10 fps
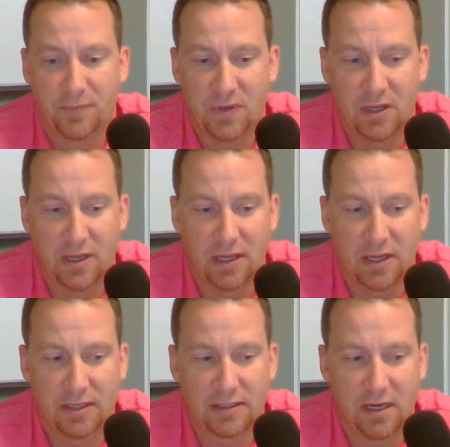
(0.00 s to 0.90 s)

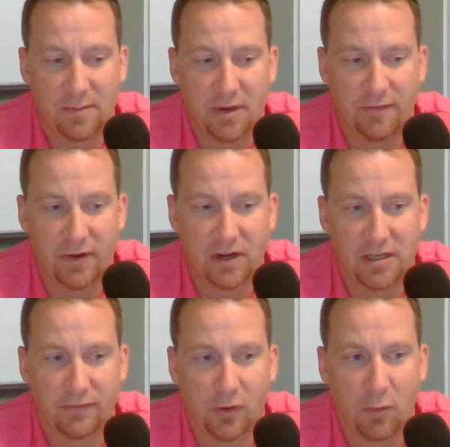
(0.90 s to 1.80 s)
it's going to be a very
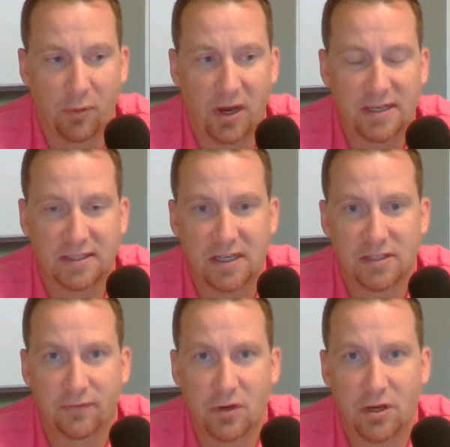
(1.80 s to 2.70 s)
difficult
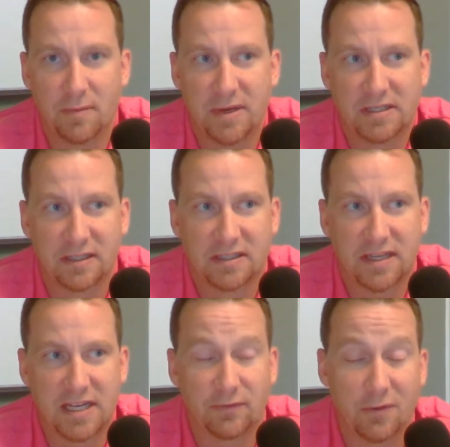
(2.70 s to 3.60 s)
process for you to be
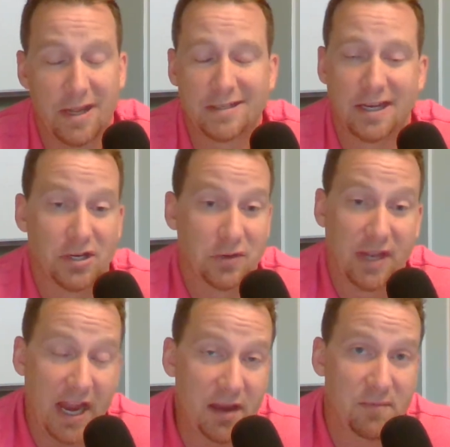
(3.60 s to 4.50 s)
successful. I'm not saying you
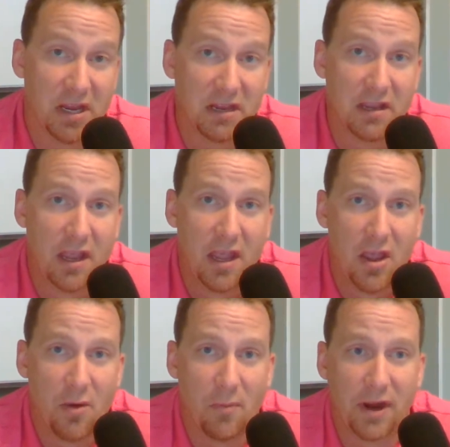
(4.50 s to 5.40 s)
can't be,
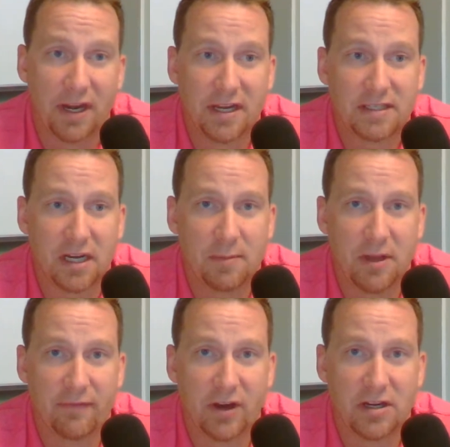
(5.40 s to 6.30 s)
but it is going to
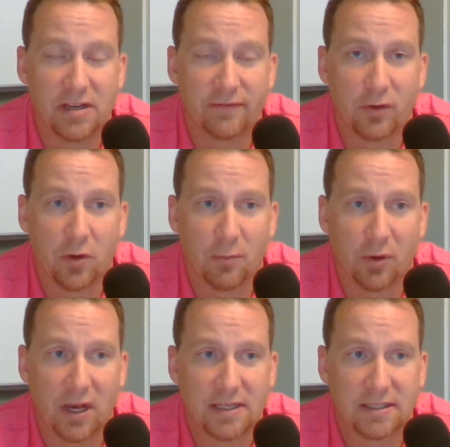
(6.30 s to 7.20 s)
be a very difficult
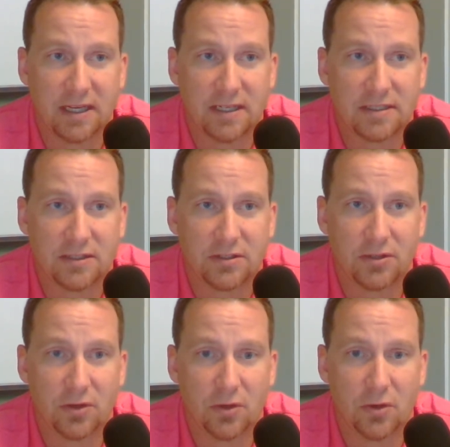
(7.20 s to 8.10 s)
process
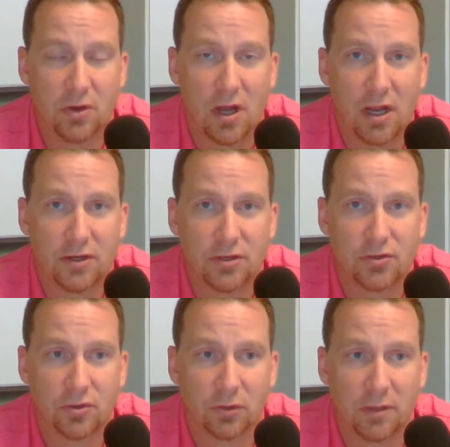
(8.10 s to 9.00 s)
to
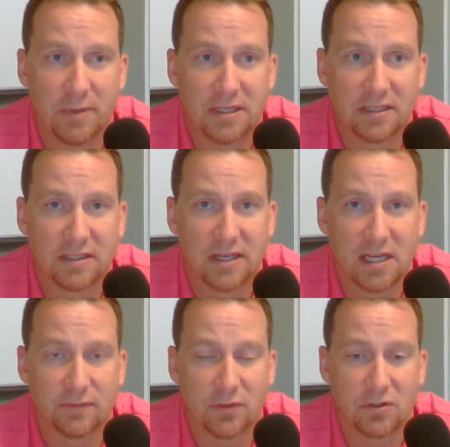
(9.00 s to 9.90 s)
truly be
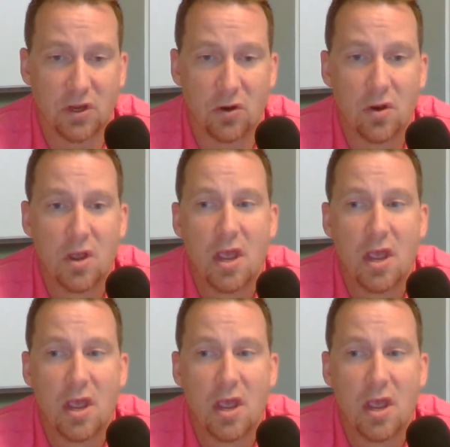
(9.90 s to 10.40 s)
successful. So